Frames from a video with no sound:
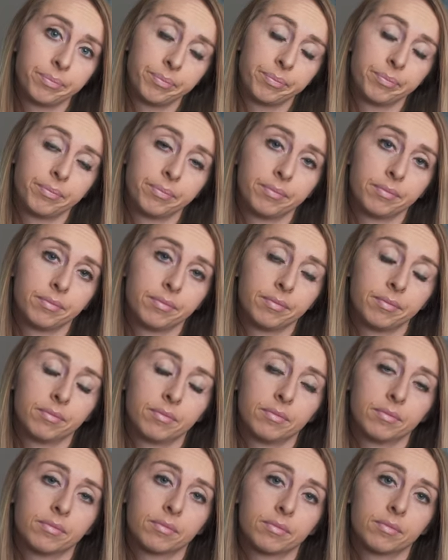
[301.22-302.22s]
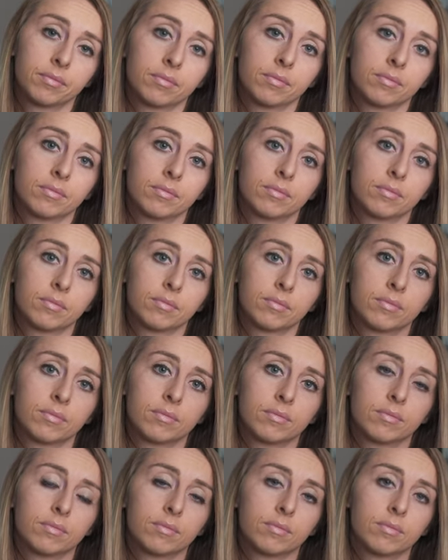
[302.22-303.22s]

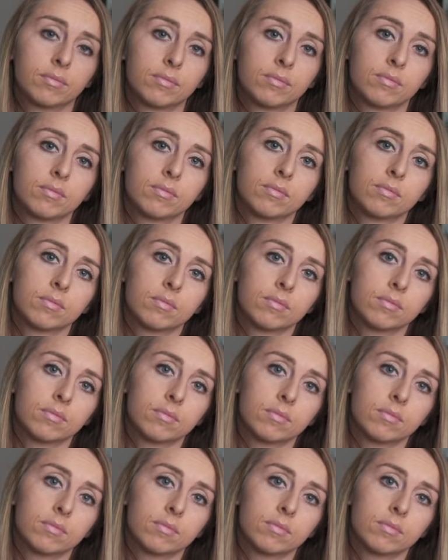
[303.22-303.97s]
The person shown says nothing.